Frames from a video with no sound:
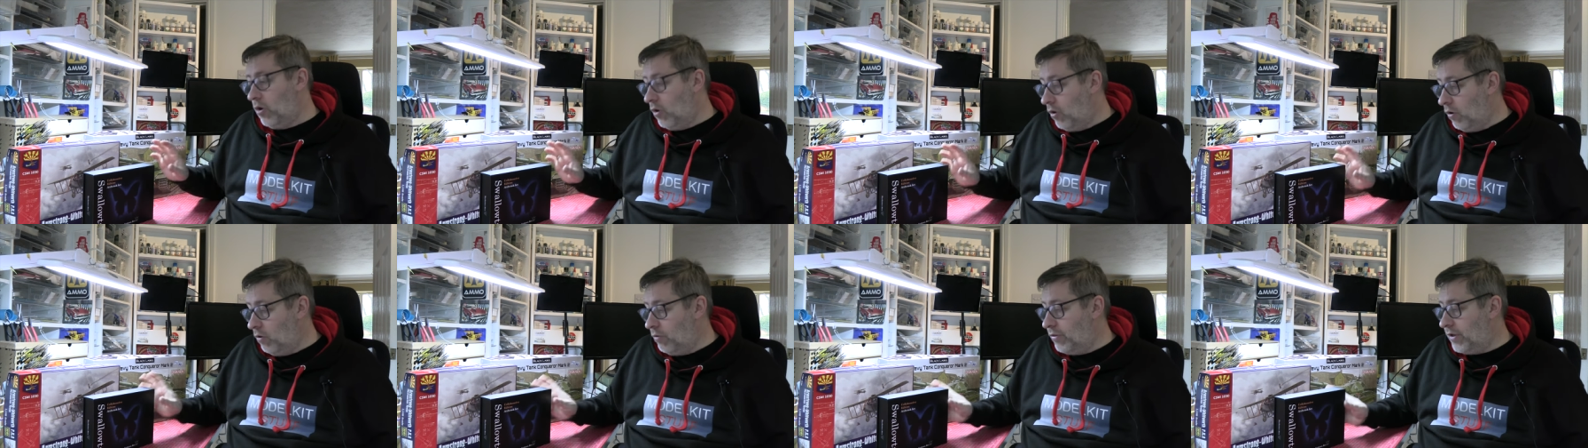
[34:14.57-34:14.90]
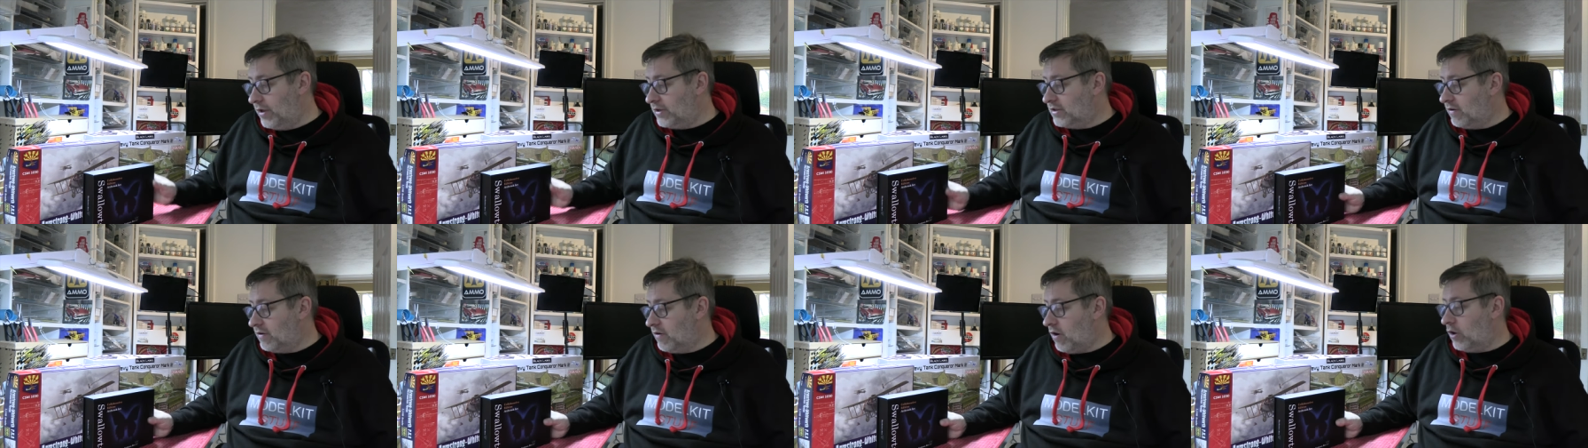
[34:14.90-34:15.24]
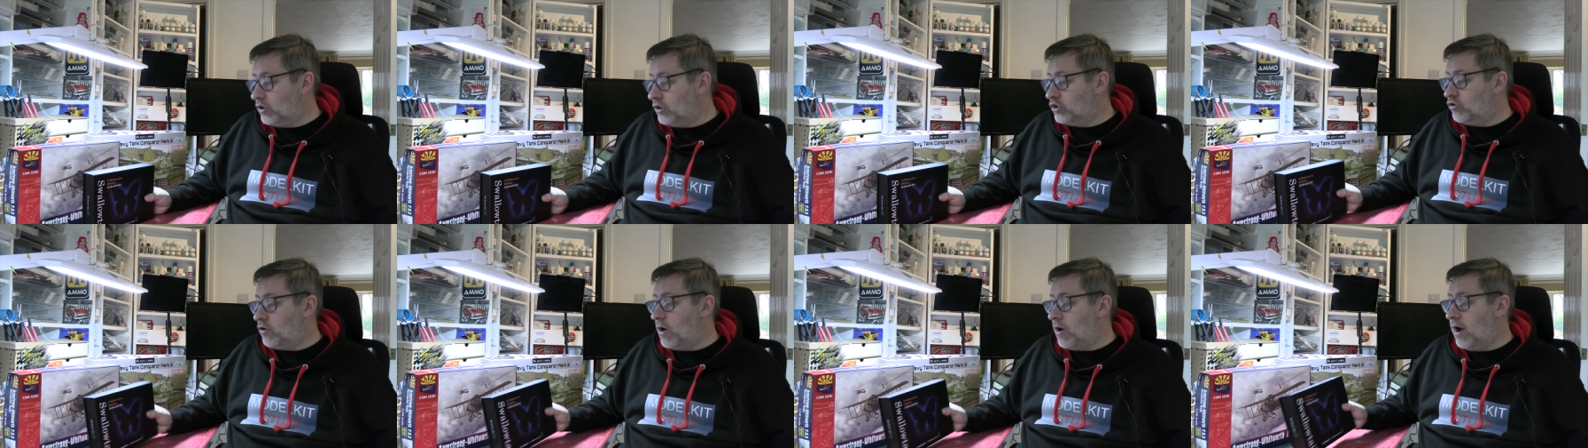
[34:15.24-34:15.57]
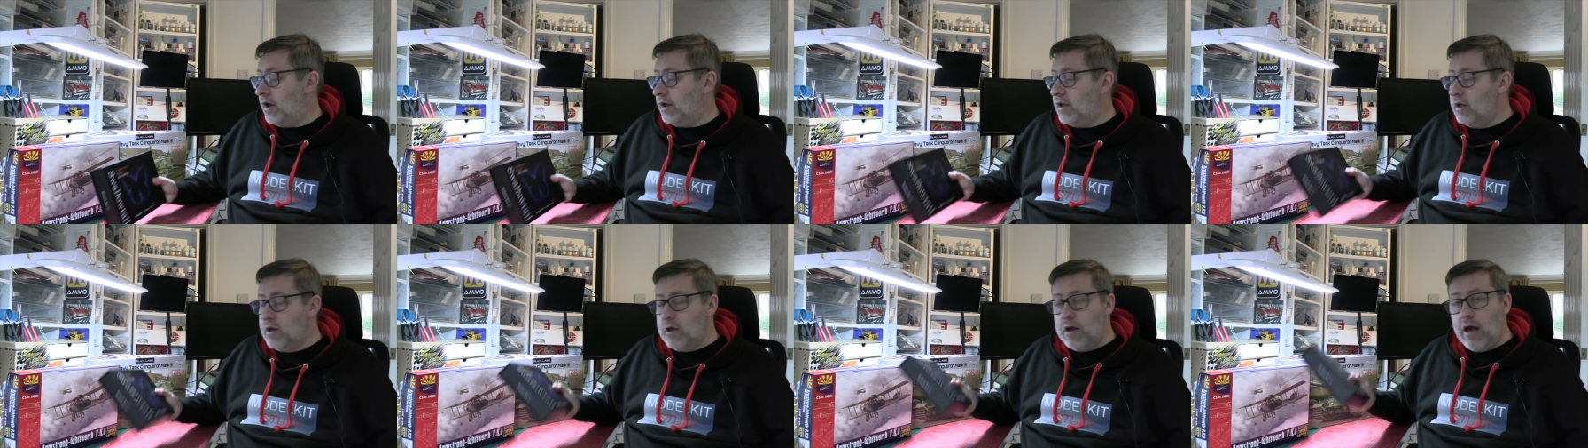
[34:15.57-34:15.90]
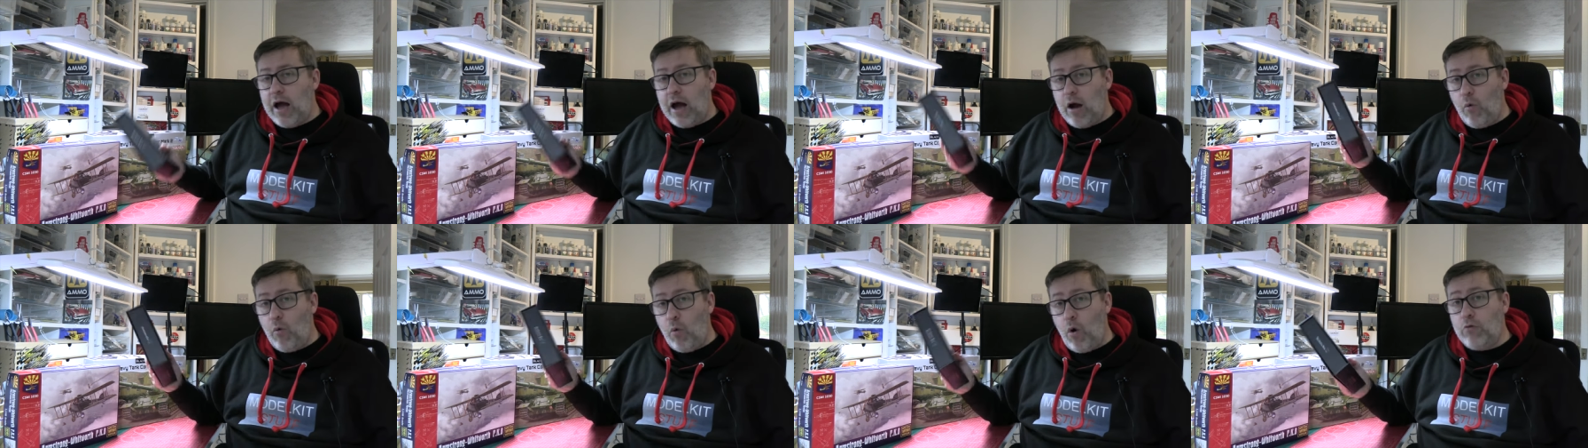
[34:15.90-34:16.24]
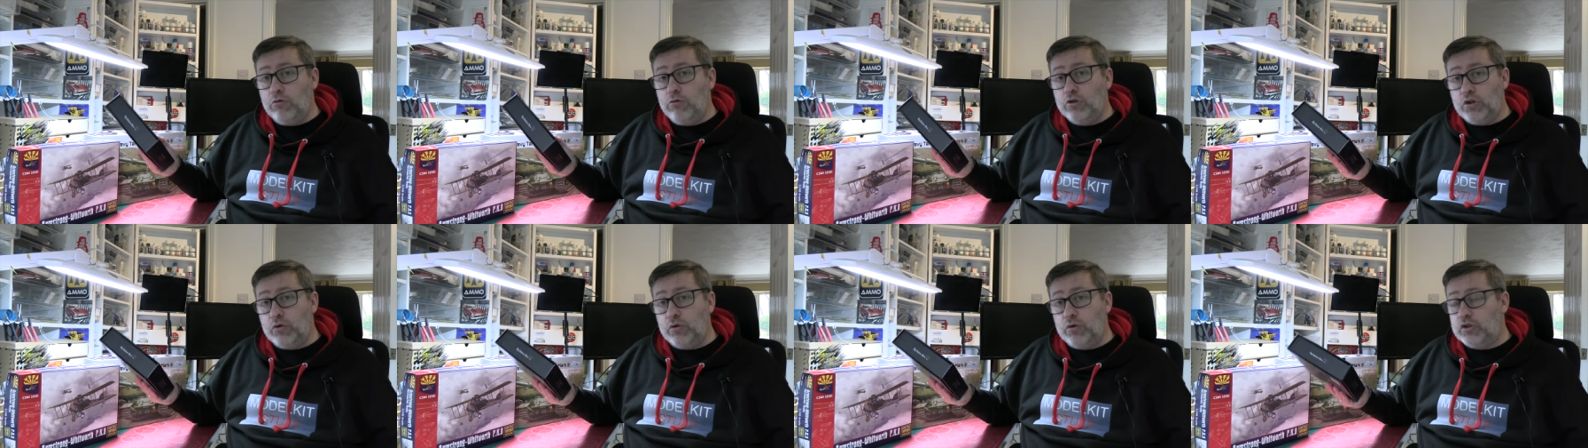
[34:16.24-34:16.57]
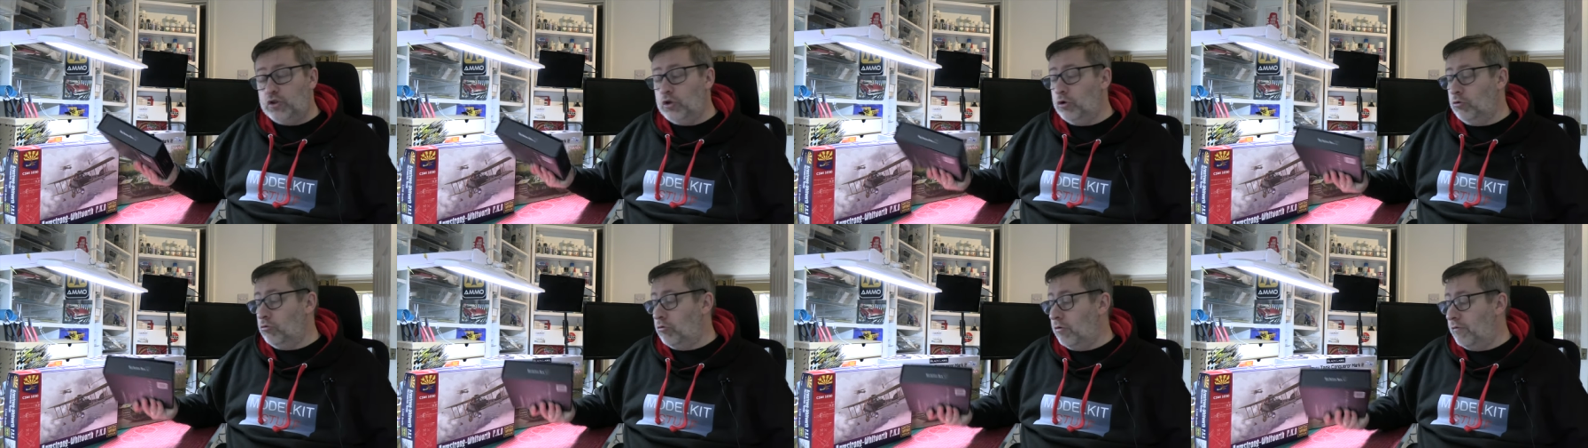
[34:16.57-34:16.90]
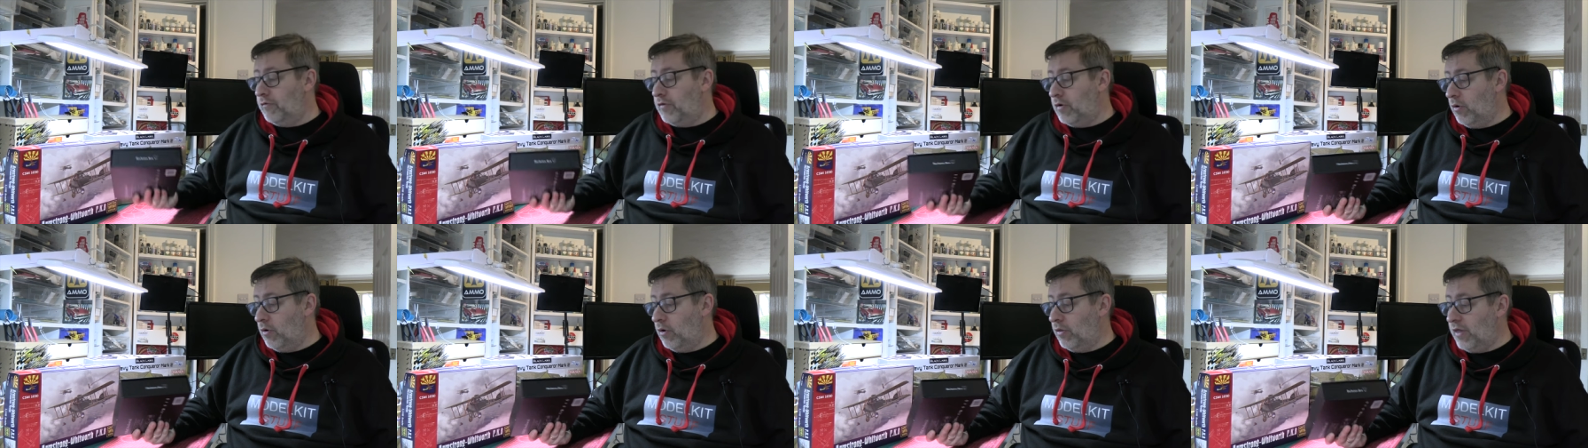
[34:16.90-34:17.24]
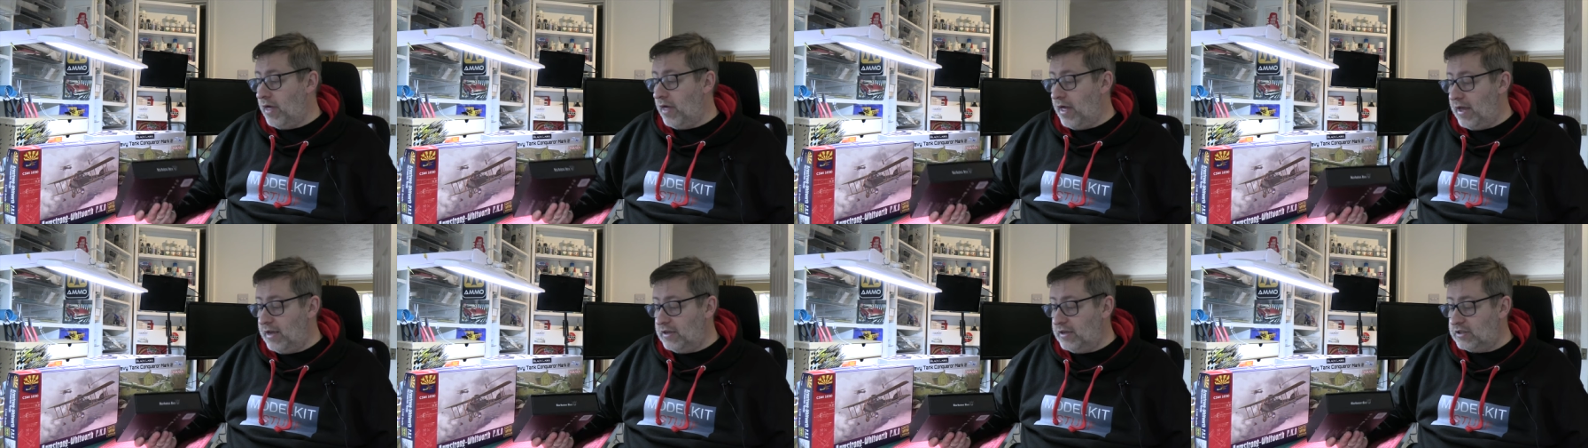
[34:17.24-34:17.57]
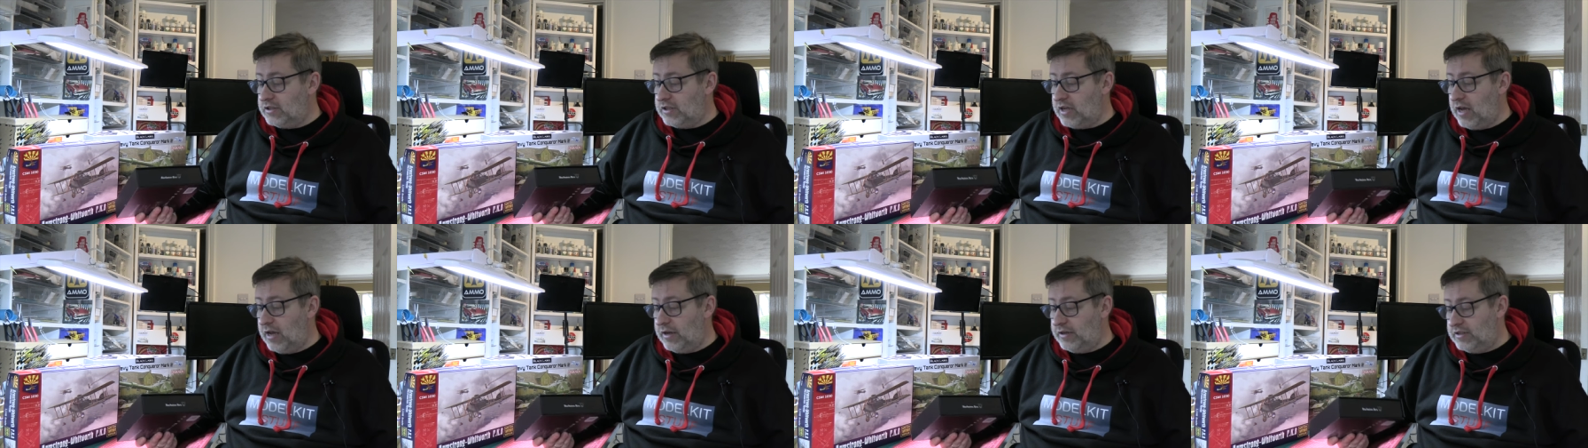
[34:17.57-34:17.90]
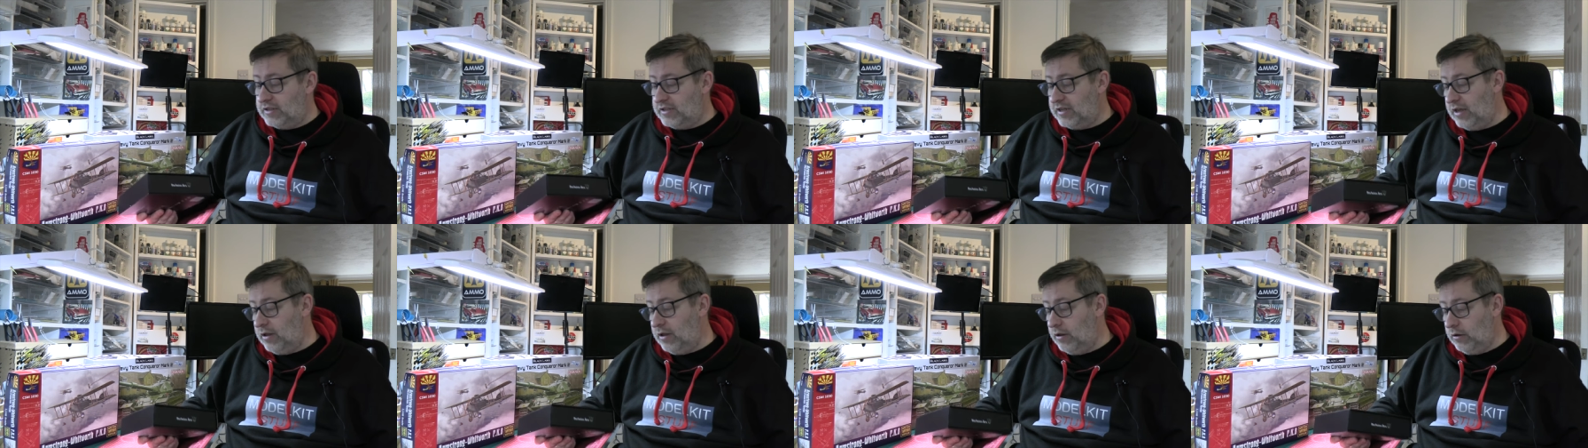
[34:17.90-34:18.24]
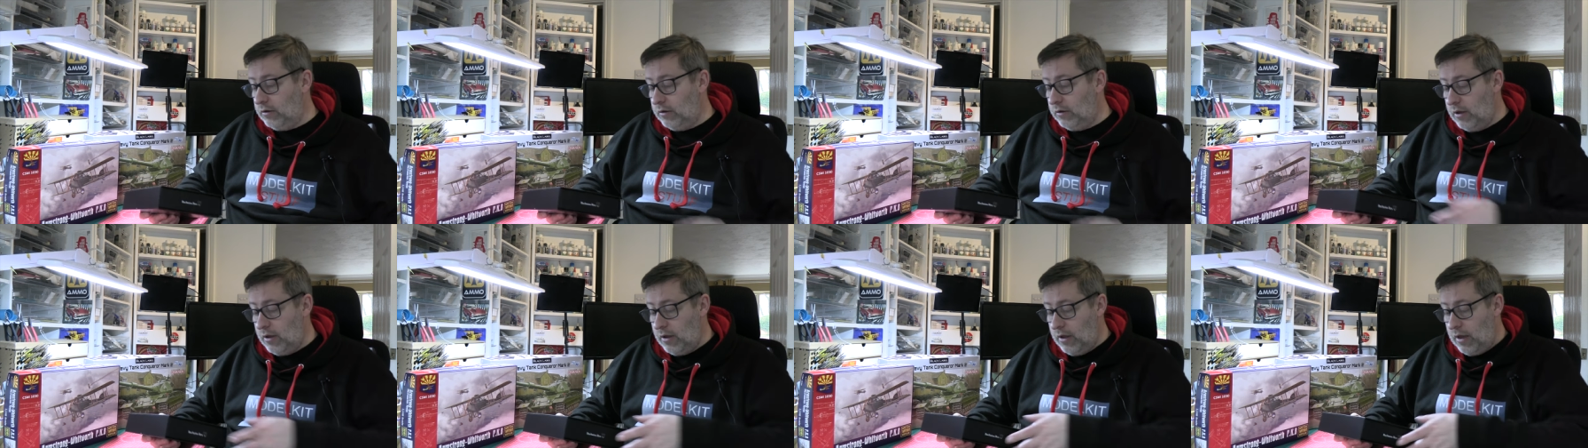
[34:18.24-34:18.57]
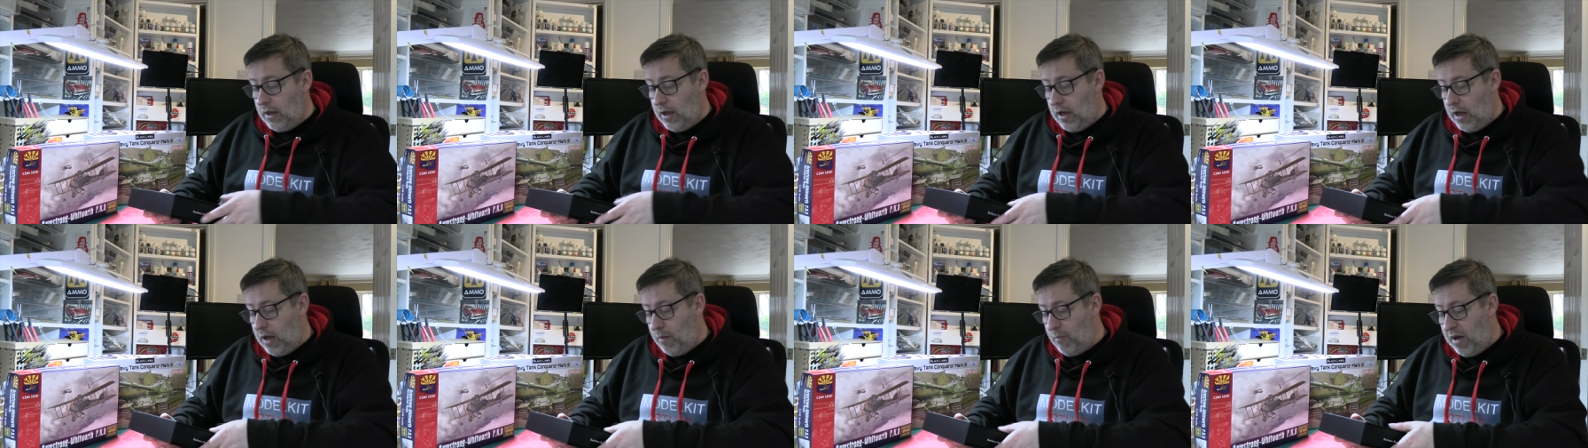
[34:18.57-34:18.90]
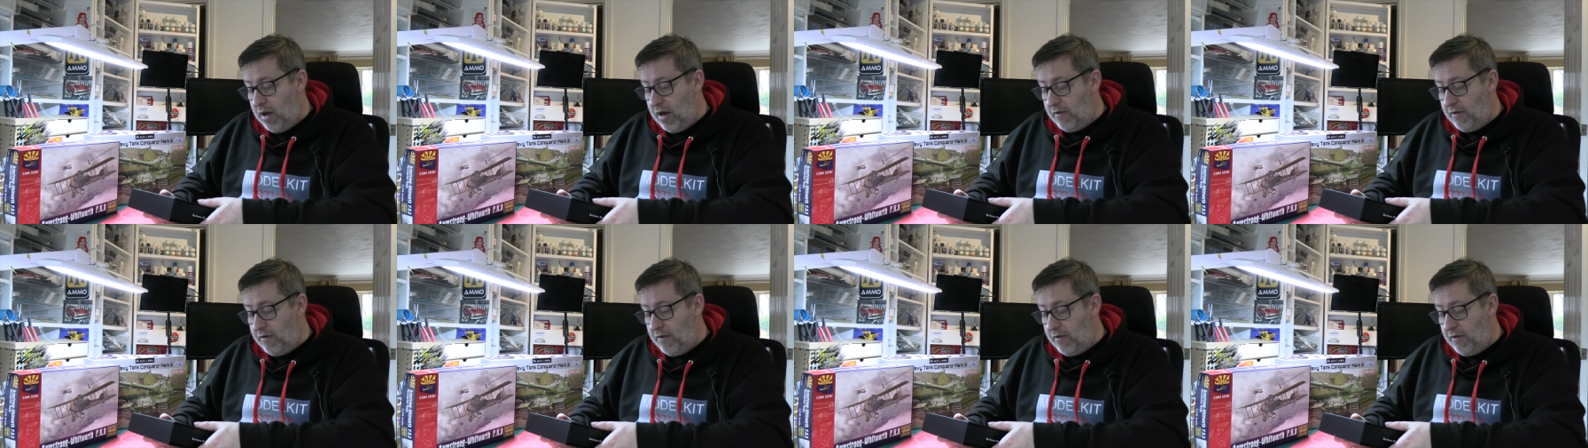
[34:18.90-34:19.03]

All things have got to try. I won't do a tool review on this until um,